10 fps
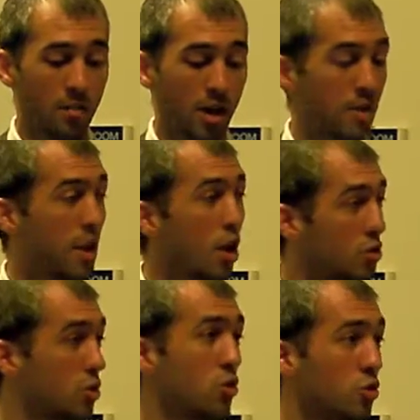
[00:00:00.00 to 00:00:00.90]
they
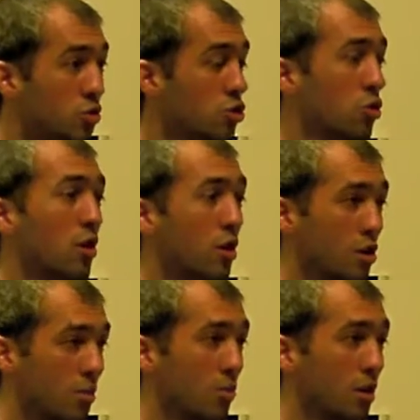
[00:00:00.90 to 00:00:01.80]
also chose to join our
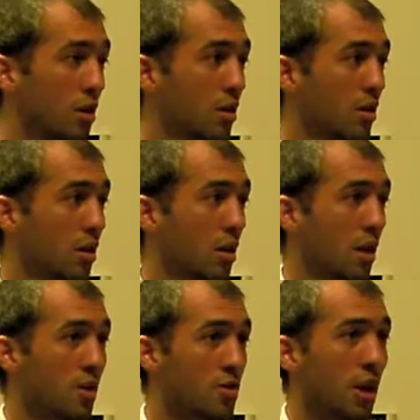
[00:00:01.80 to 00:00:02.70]
community.
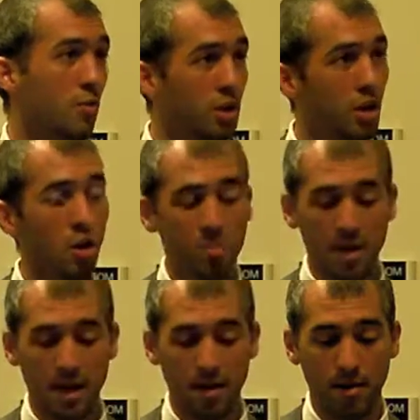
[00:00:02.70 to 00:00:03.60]
And so I really hope
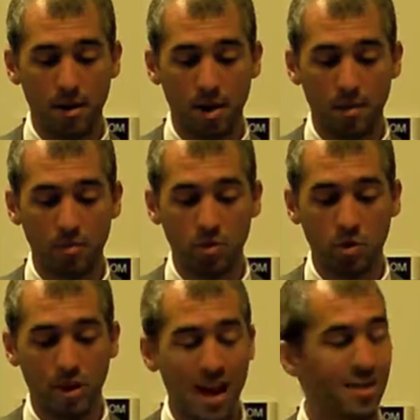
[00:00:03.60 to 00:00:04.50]
that
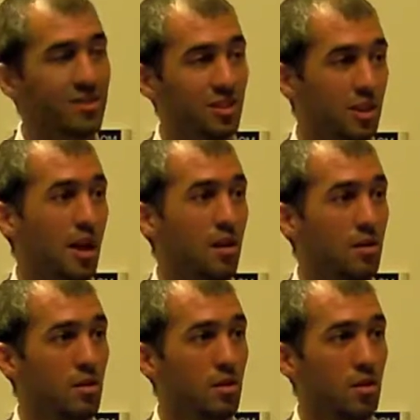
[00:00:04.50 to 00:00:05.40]
that is a debt
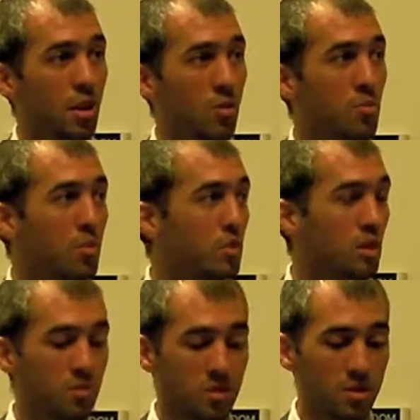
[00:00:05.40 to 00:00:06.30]
that we
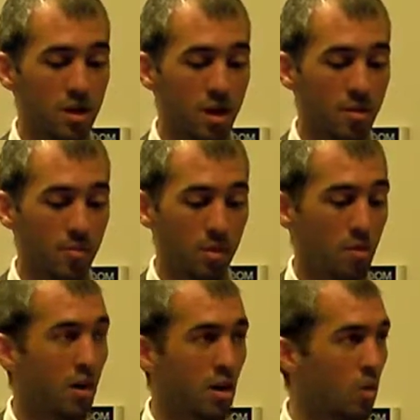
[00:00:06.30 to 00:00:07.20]
Muslims in
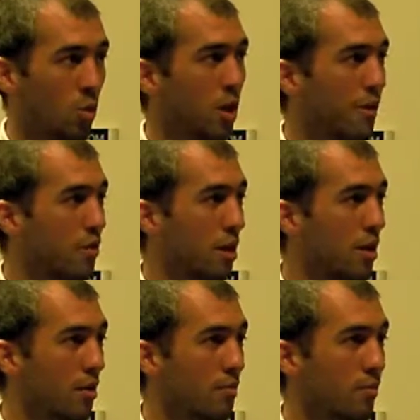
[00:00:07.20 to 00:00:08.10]
America will not forget.
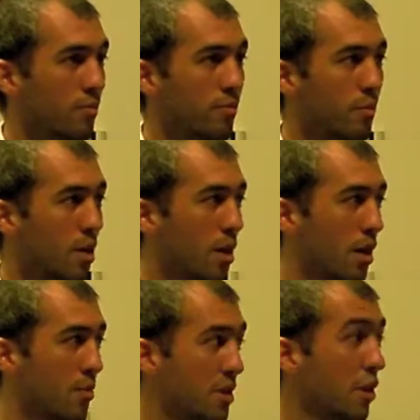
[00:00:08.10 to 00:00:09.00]

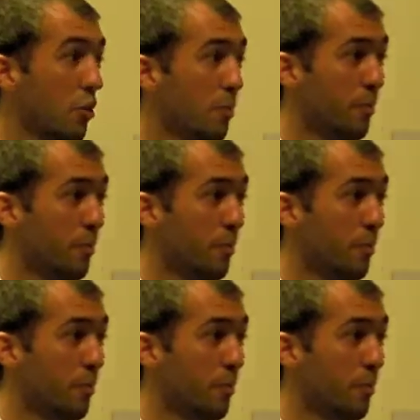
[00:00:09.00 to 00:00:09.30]
Thank you.